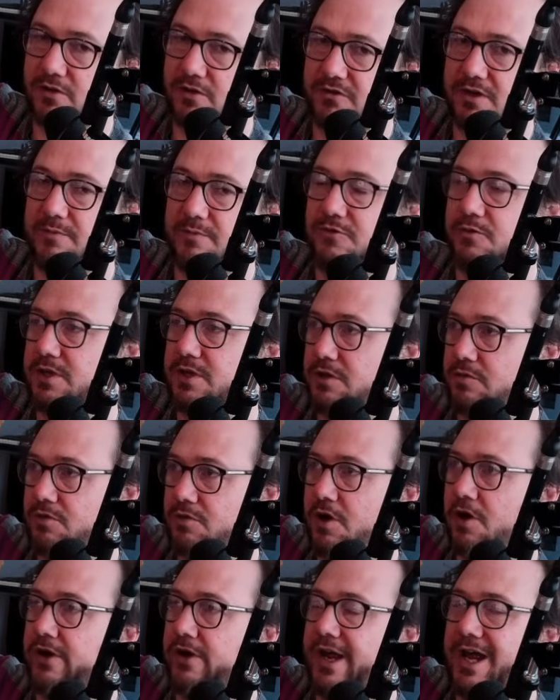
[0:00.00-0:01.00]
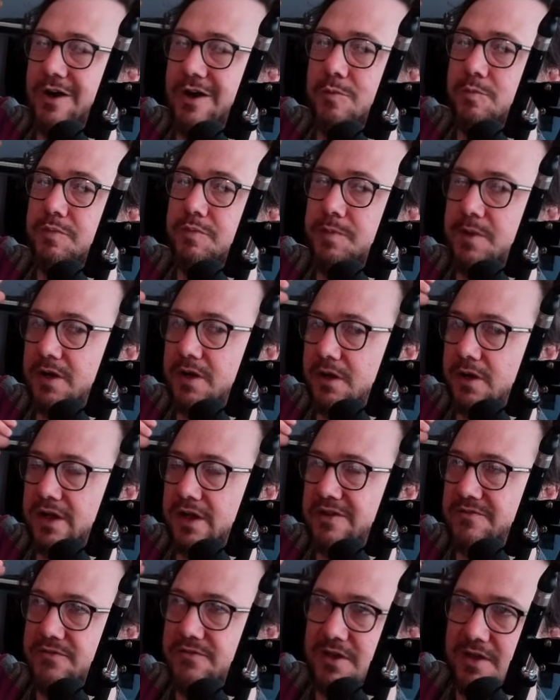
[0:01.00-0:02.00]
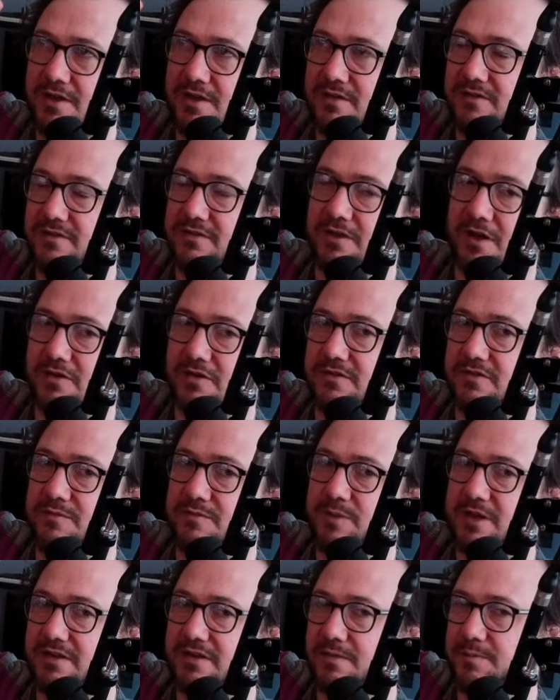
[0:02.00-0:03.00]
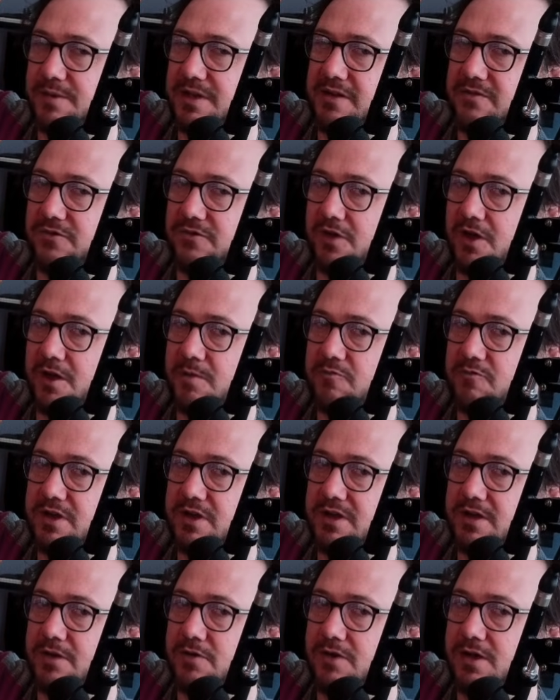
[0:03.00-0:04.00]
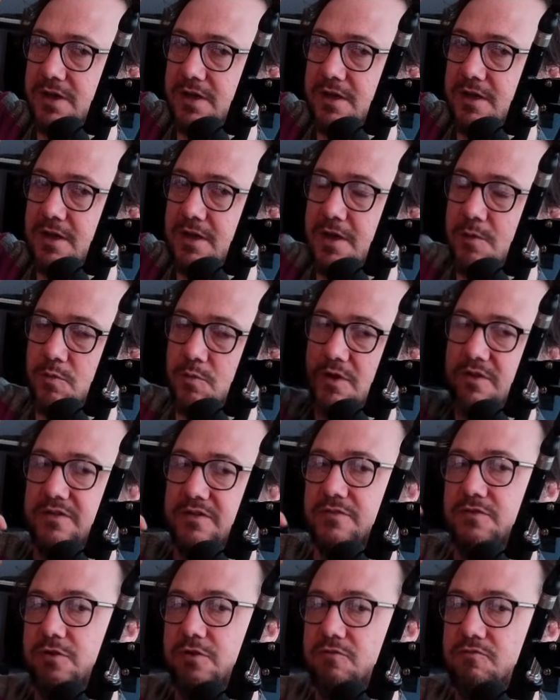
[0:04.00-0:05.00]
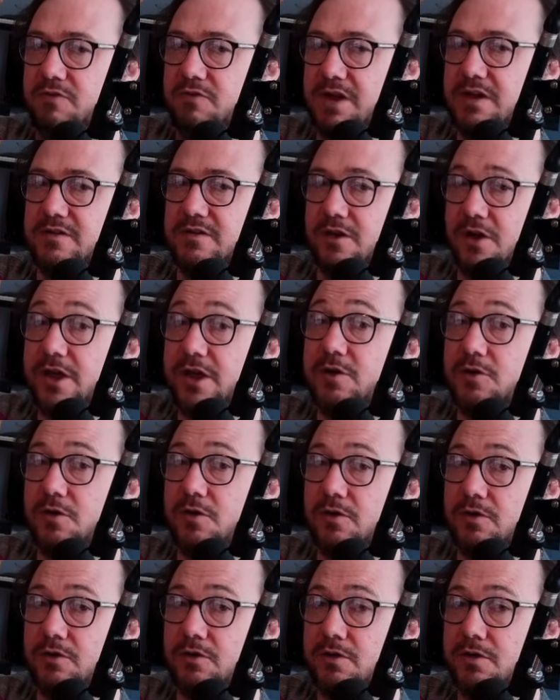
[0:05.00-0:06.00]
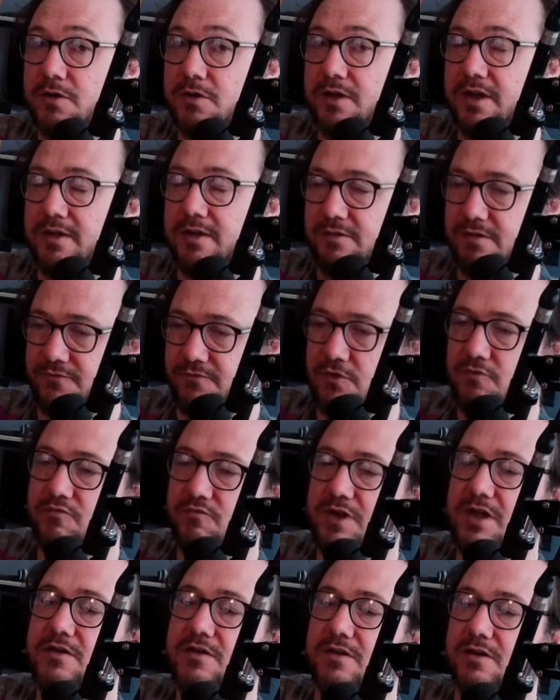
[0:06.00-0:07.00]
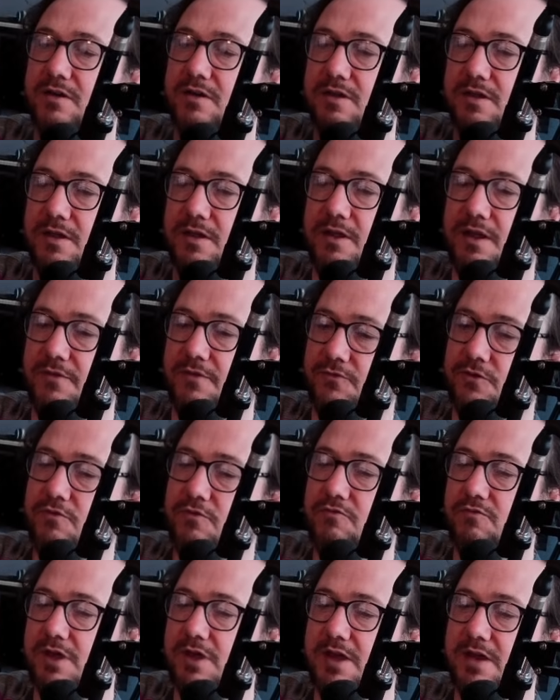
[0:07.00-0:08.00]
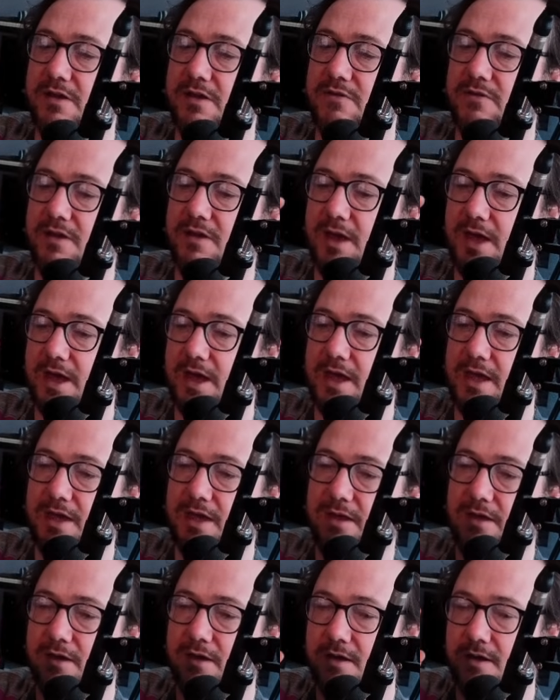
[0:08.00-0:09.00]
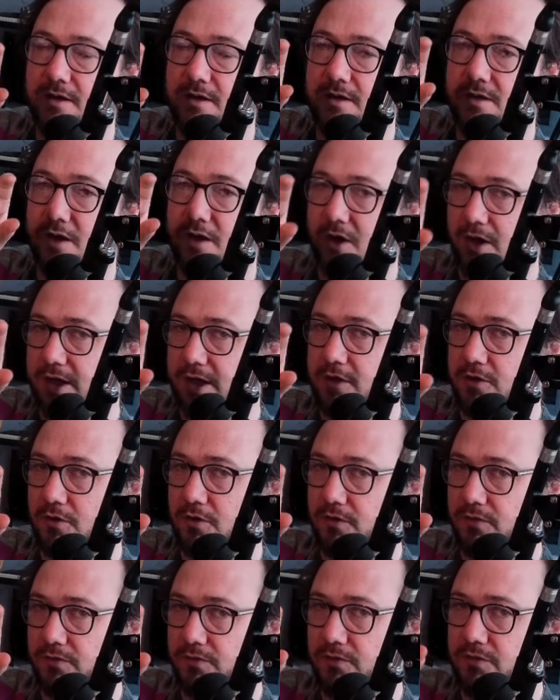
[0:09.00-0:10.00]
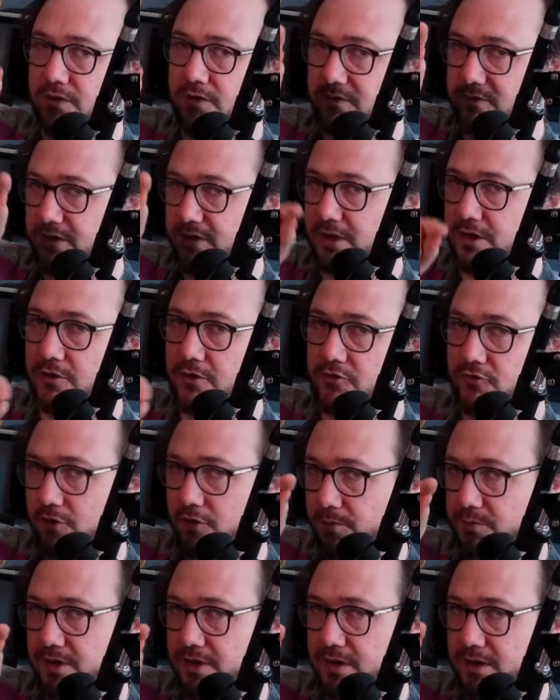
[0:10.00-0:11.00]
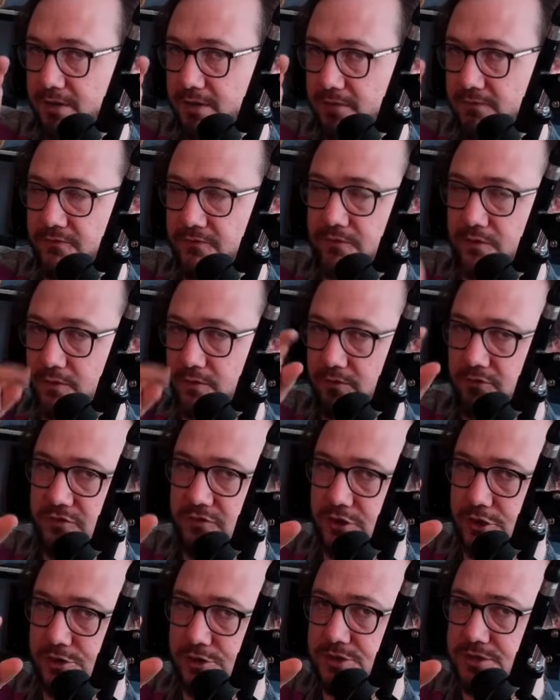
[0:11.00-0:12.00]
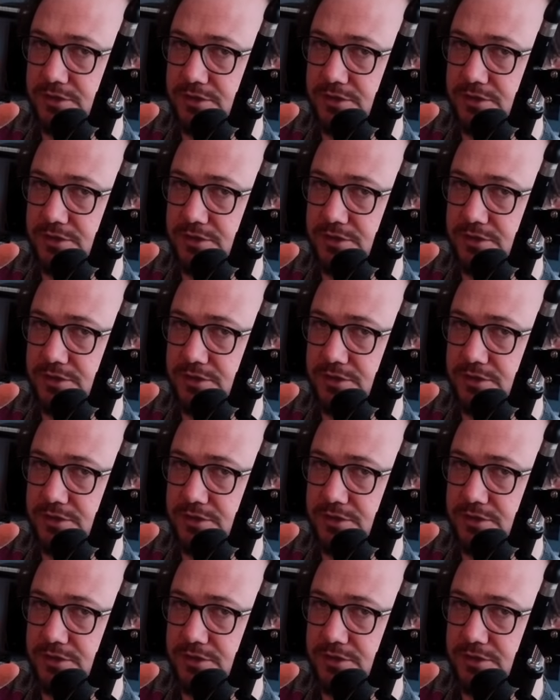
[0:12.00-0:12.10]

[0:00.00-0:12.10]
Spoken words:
to it, you can't help but kind of start to spend a bit of time reading on it. Whereas if you read an icon, if you read a icon that's like a droplet for juice,